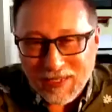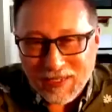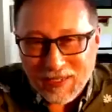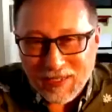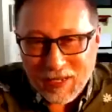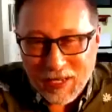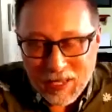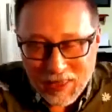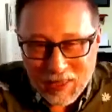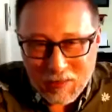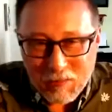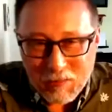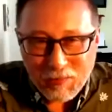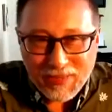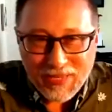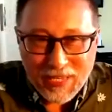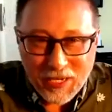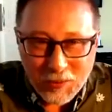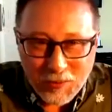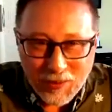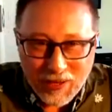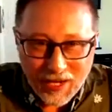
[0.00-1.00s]
the
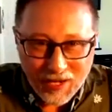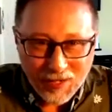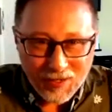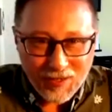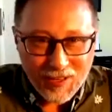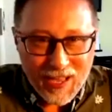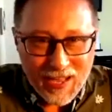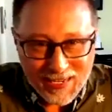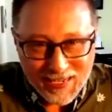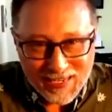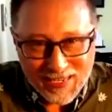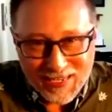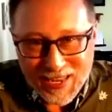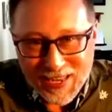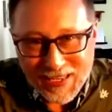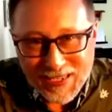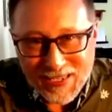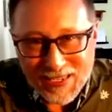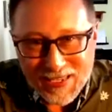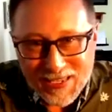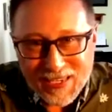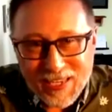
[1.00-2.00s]
Plato airlock
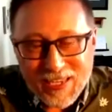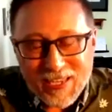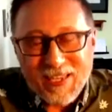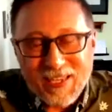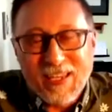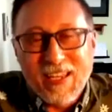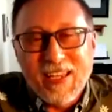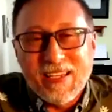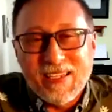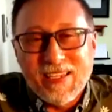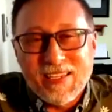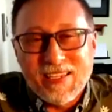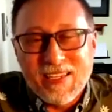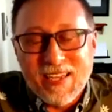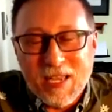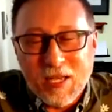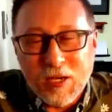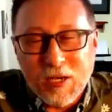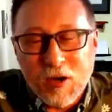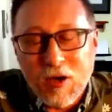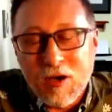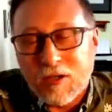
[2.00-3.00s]
says. And it's
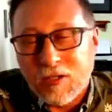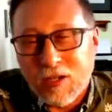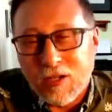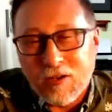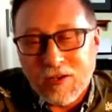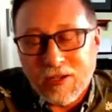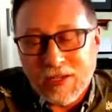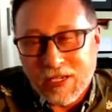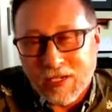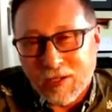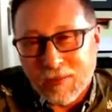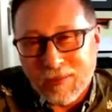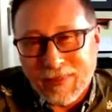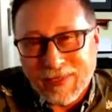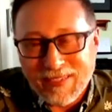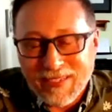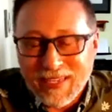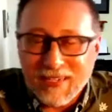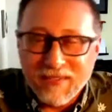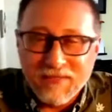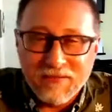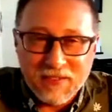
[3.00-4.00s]
saying, oh, no, you're about
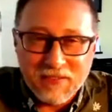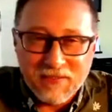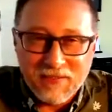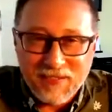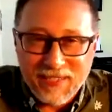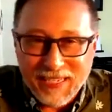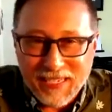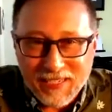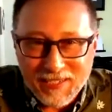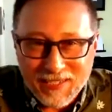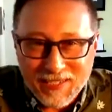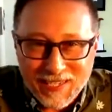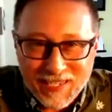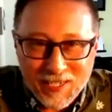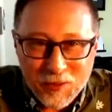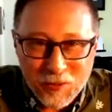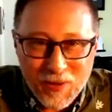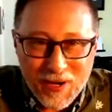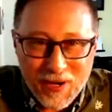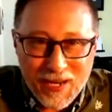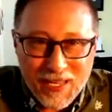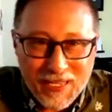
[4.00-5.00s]
1015,
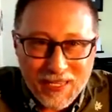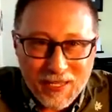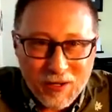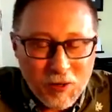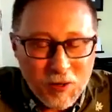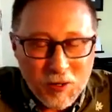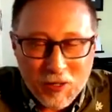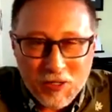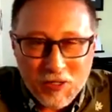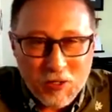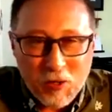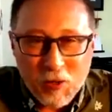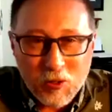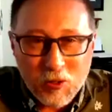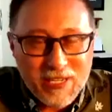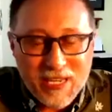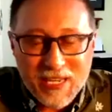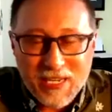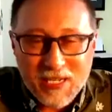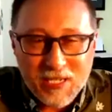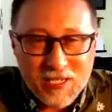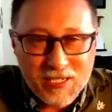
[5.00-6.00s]
1020, or
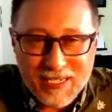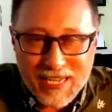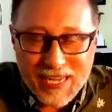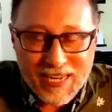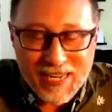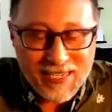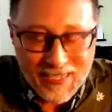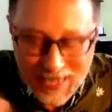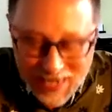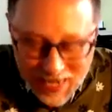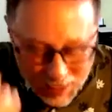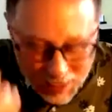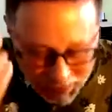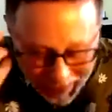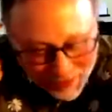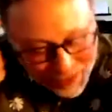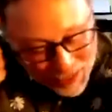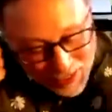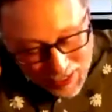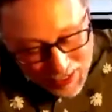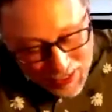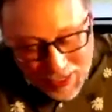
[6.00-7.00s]
1010. I'm like,
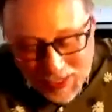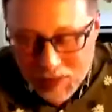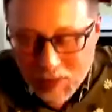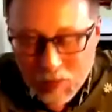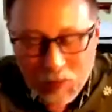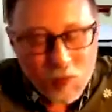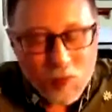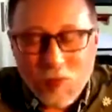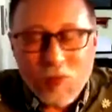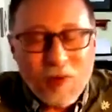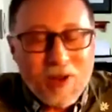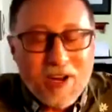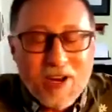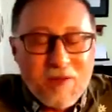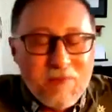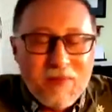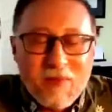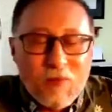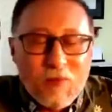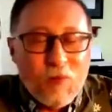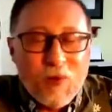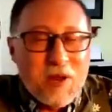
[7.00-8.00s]
what
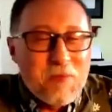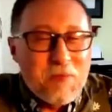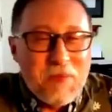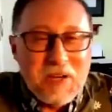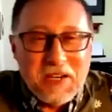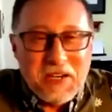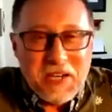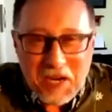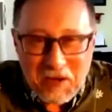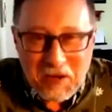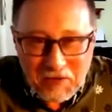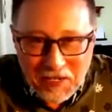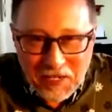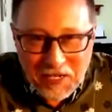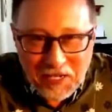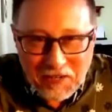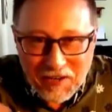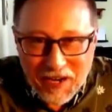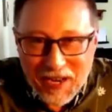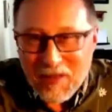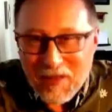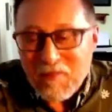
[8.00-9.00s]
am I not
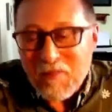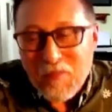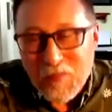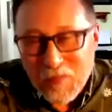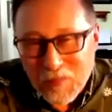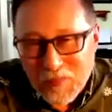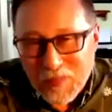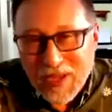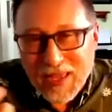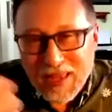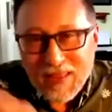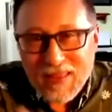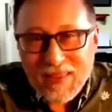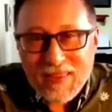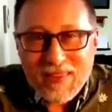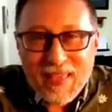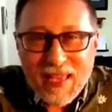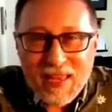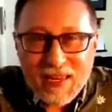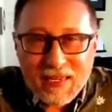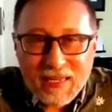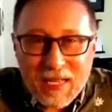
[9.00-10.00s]
reading right? But
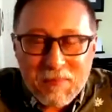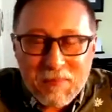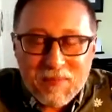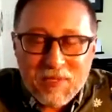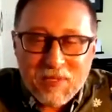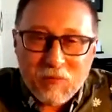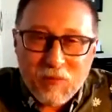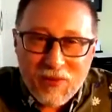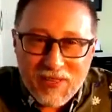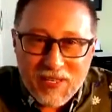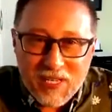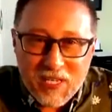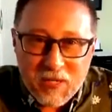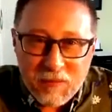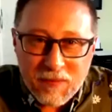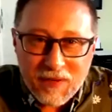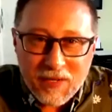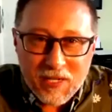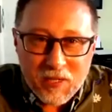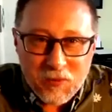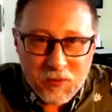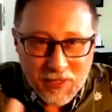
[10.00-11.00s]
that comes with
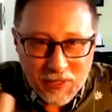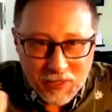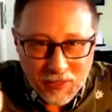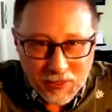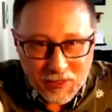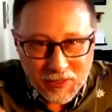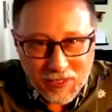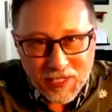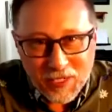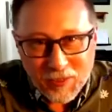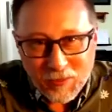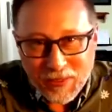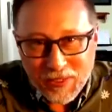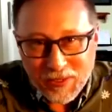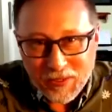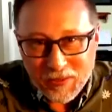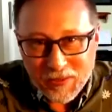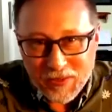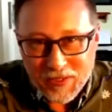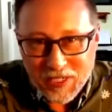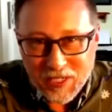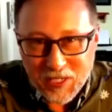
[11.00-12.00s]
experience, where you learn how to read
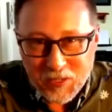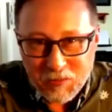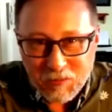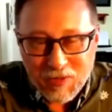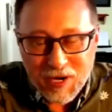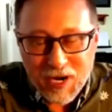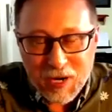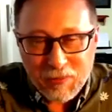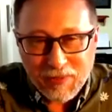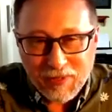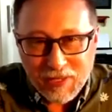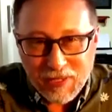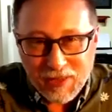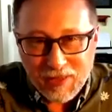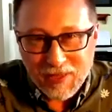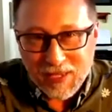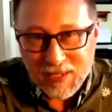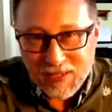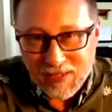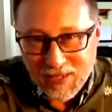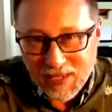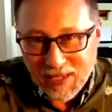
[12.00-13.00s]
those things properly and
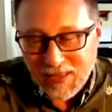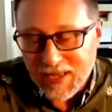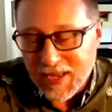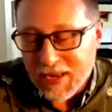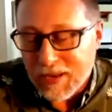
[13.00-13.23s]
things like that.